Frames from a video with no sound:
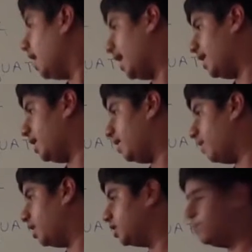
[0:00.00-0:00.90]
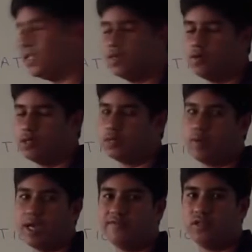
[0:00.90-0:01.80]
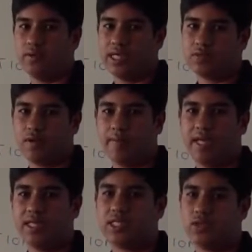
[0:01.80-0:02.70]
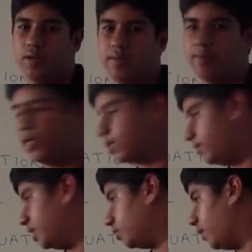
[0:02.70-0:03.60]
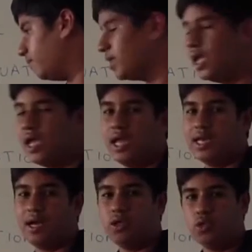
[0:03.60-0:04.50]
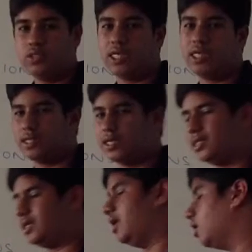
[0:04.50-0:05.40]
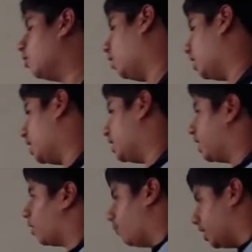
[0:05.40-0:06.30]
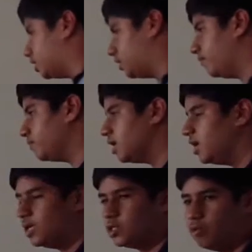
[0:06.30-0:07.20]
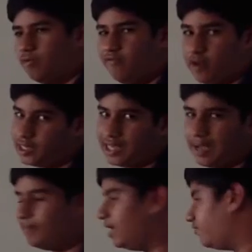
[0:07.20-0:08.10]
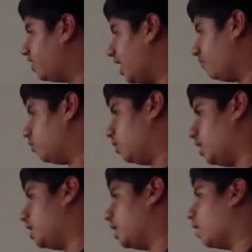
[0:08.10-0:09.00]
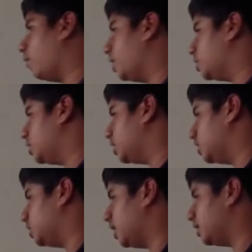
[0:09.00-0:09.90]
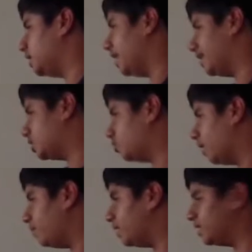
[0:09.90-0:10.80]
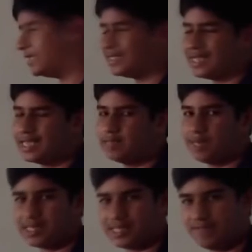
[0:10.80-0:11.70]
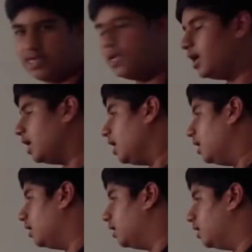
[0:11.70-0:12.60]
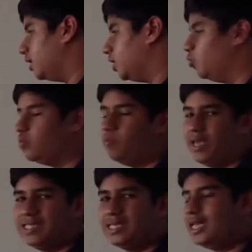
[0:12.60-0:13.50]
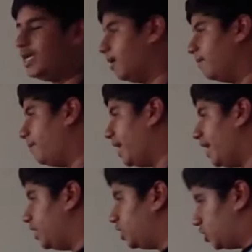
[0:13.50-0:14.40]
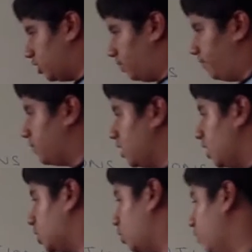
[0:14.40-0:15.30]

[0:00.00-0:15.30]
and a minus b the whole square gives you a square minus 2ab plus b square. Now using this in a quadratic equation. So for example, if we have a quadratic equation such as x square plus 6x plus 7, you basically compare each term. So you